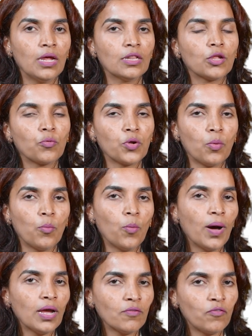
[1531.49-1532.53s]
Now your
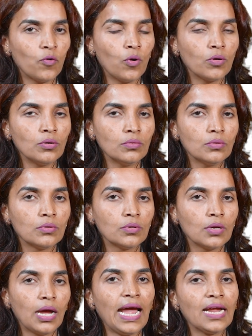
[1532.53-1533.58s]
mobile phone
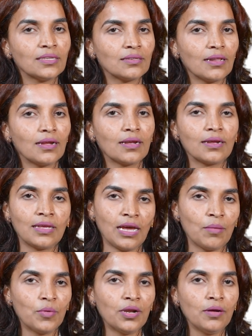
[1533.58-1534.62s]
acts like a
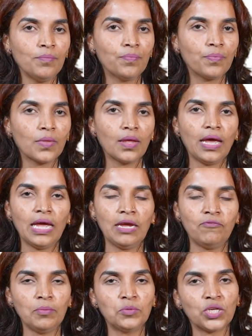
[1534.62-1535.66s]
camera,
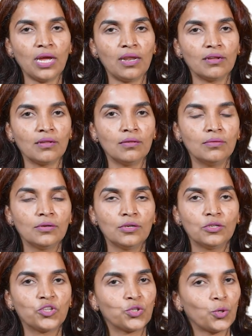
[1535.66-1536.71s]
FM channel,
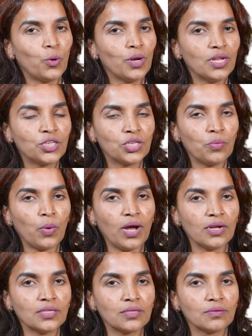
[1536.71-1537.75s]
storage
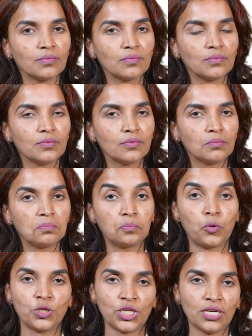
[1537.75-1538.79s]
device,
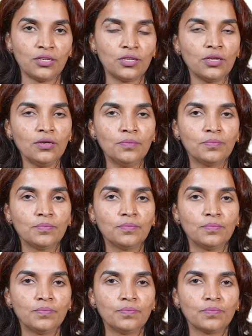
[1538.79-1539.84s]
projector,
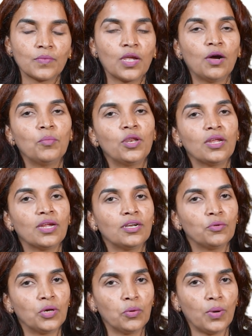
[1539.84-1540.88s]

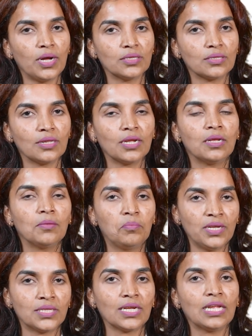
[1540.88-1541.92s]
communicative device. Like
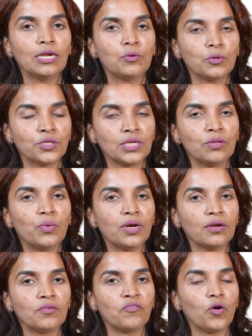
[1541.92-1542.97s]
basically it was
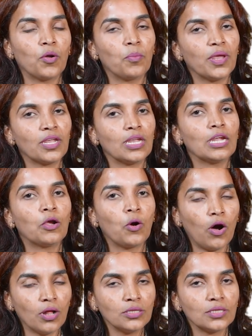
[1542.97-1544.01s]
invented for making
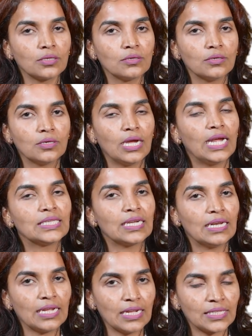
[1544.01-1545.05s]
calls and
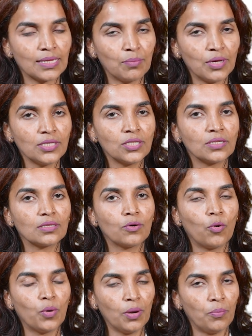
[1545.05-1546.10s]
sending SMS
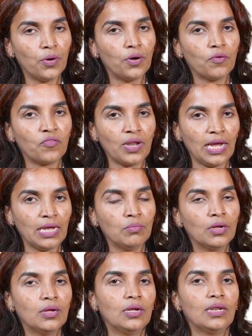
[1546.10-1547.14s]
over a period of time.
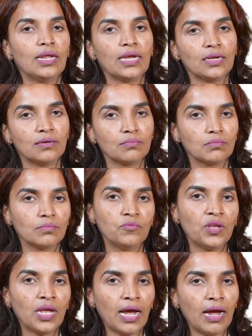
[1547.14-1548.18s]
Like
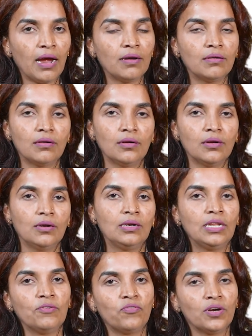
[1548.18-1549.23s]
we had
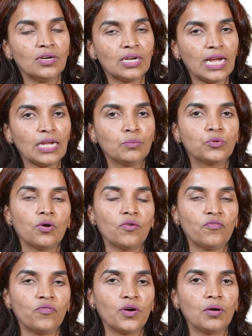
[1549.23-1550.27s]
different types
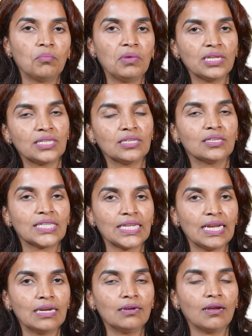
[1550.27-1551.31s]
of messages
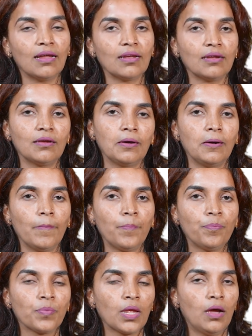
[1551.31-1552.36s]
sent, like
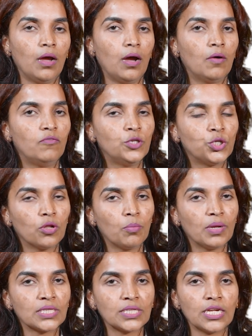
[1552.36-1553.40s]
a visual
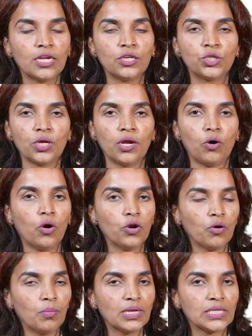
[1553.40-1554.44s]
message, an
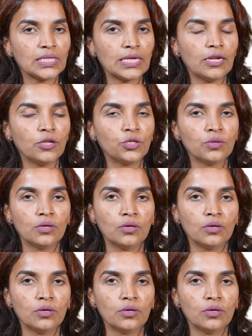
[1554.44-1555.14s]
audio message.